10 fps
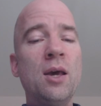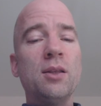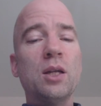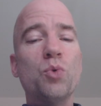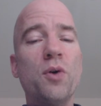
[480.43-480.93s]

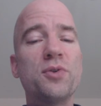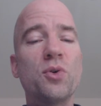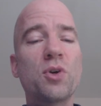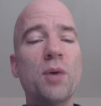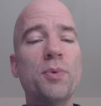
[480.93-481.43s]
The dwarfs
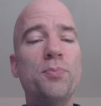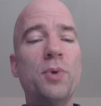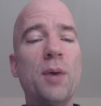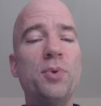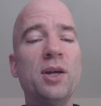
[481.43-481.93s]
look up
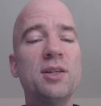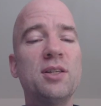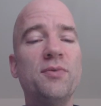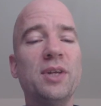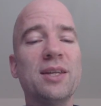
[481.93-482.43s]

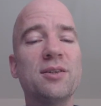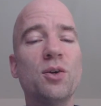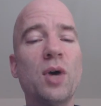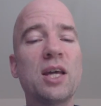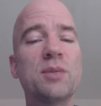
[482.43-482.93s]
apprehensively as
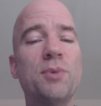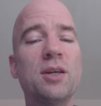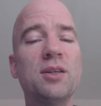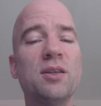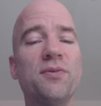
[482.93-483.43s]
though
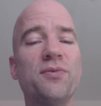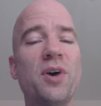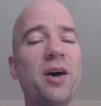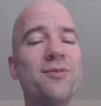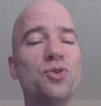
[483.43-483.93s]
expecting the
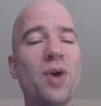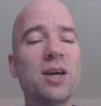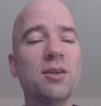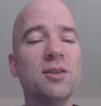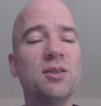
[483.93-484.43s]
5
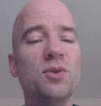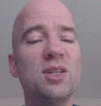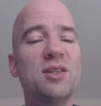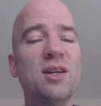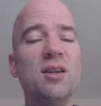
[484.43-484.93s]
dragons to
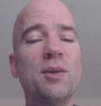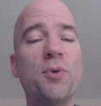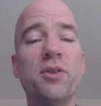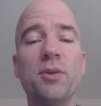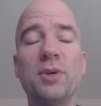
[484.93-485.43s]
descend
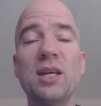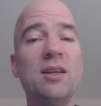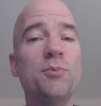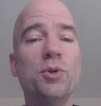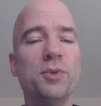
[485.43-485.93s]
upon them at
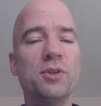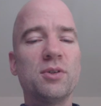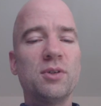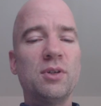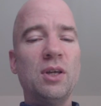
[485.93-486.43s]
any moment.
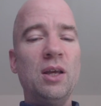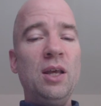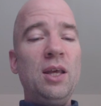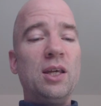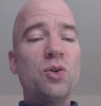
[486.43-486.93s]

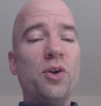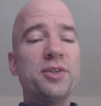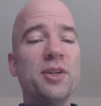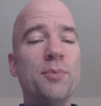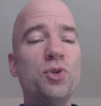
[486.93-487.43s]
He
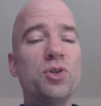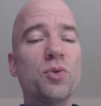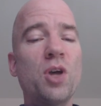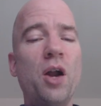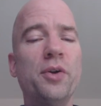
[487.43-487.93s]
calls on them to show
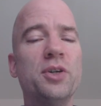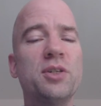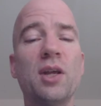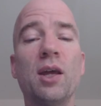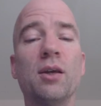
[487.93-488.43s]
courage,
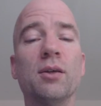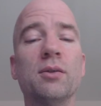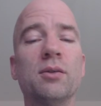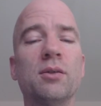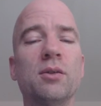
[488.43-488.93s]
saying,
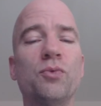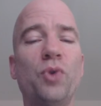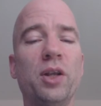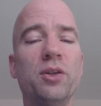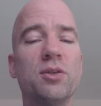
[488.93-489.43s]

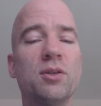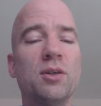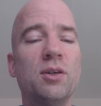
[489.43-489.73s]
"Friends,